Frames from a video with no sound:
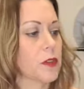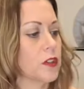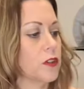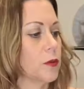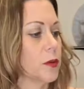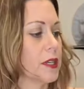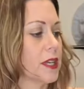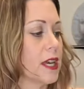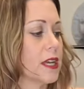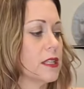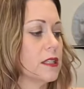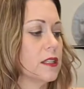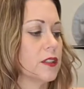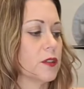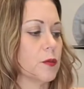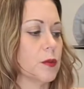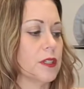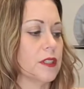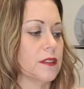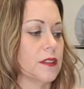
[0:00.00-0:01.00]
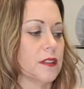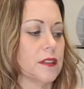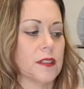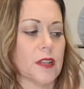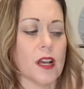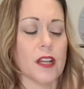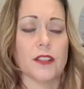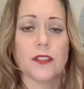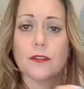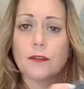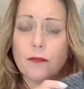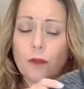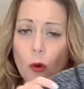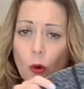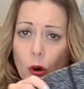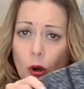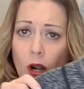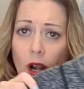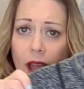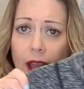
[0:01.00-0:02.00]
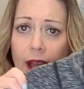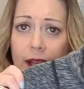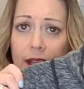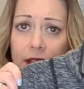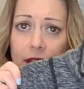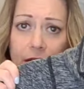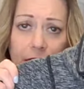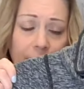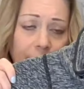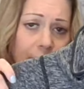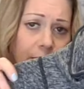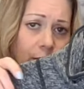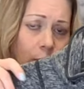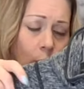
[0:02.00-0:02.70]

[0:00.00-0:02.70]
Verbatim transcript: So again, this one is a size four and it is